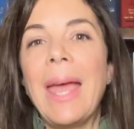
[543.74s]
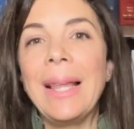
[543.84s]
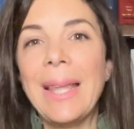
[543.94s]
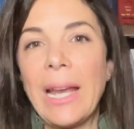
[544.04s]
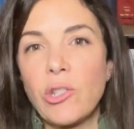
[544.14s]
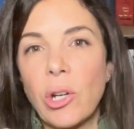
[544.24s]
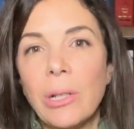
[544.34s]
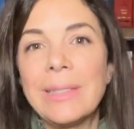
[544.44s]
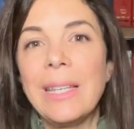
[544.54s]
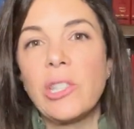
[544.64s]

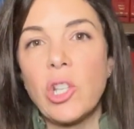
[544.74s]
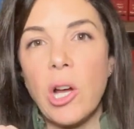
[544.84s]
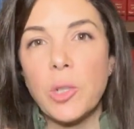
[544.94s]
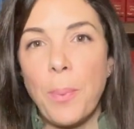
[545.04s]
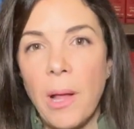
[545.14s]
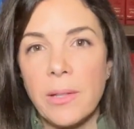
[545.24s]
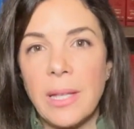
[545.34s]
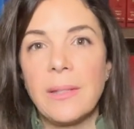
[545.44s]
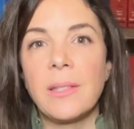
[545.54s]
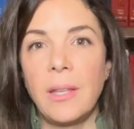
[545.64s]
electrical discharge
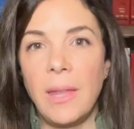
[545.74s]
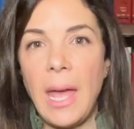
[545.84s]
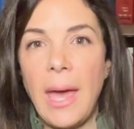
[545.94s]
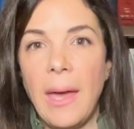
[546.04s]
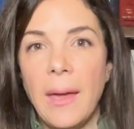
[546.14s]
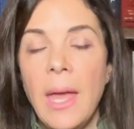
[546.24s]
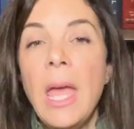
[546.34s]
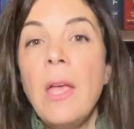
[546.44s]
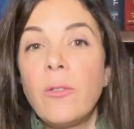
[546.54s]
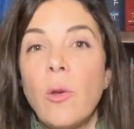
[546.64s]
pulses to the air.
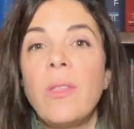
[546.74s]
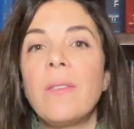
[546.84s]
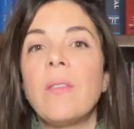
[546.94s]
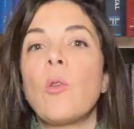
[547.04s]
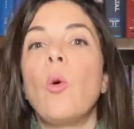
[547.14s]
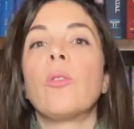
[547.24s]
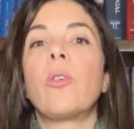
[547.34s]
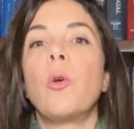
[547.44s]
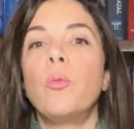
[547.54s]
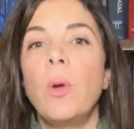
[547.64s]
So this has
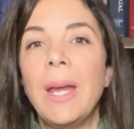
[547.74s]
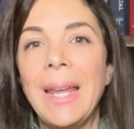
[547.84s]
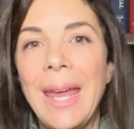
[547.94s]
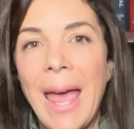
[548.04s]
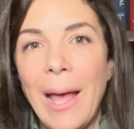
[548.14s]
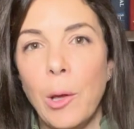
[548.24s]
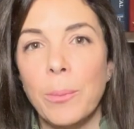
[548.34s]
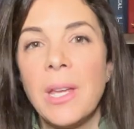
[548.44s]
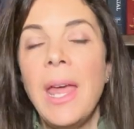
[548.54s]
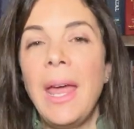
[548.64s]
also really
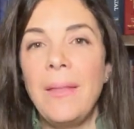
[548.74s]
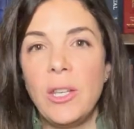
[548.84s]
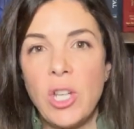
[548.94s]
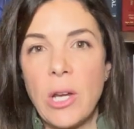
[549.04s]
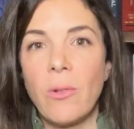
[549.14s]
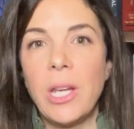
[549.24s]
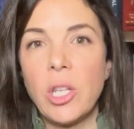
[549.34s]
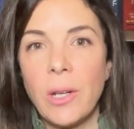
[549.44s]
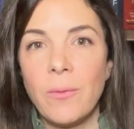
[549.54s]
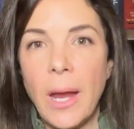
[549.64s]
helped in the
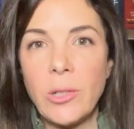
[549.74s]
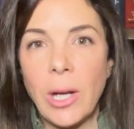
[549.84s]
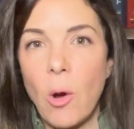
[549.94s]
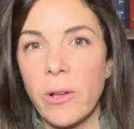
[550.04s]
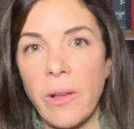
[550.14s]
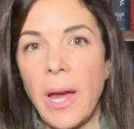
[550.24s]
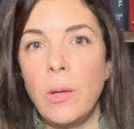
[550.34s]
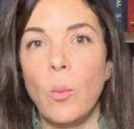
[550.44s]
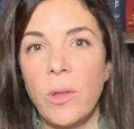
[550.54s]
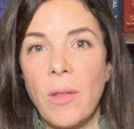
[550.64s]
generation of nitric
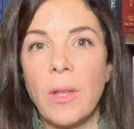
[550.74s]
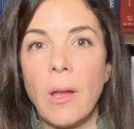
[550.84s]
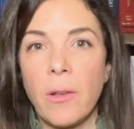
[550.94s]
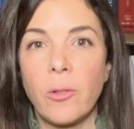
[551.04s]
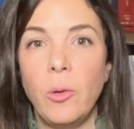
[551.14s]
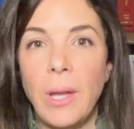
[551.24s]
oxide within the last 2